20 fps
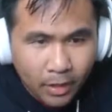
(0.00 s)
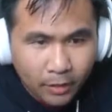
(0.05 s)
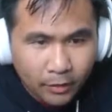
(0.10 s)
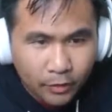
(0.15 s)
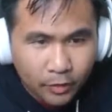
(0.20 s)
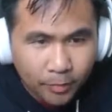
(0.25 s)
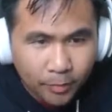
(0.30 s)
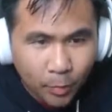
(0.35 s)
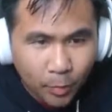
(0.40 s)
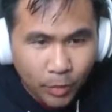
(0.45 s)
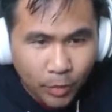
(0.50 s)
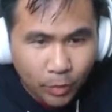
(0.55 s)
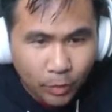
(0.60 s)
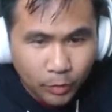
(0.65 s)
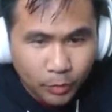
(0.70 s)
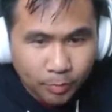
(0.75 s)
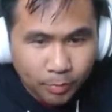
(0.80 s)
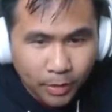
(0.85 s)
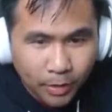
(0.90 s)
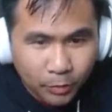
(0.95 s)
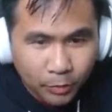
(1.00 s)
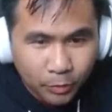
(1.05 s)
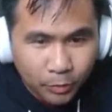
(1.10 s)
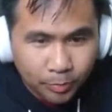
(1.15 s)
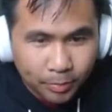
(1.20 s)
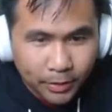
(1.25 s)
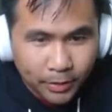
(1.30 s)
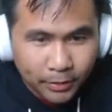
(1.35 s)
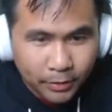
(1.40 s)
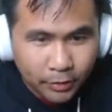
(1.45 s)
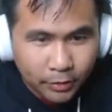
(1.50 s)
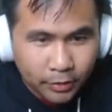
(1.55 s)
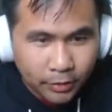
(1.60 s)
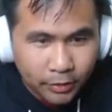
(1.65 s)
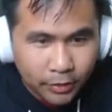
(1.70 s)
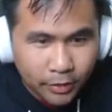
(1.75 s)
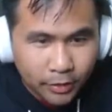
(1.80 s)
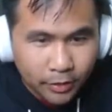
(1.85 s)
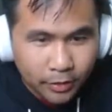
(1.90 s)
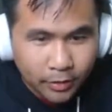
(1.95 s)
gonna be one of those puzzle pieces, isn't
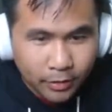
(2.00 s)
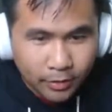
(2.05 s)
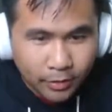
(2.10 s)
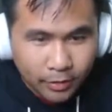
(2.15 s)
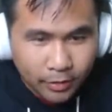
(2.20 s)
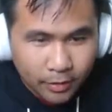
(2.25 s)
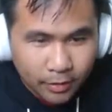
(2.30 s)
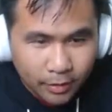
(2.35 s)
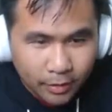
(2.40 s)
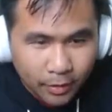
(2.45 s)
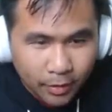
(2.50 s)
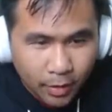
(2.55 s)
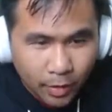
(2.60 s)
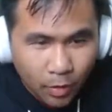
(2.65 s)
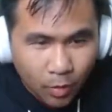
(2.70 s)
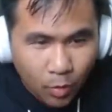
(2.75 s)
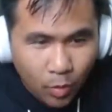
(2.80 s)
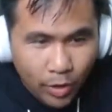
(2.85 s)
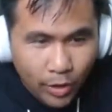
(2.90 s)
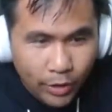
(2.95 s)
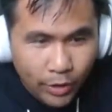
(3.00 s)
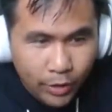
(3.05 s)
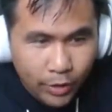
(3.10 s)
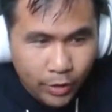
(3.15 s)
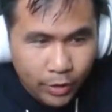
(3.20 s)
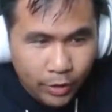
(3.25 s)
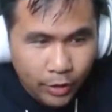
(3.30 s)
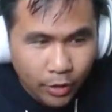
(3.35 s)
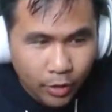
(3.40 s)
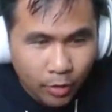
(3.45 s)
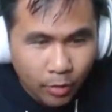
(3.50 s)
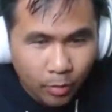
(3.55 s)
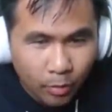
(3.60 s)
it? Where are you gonna go?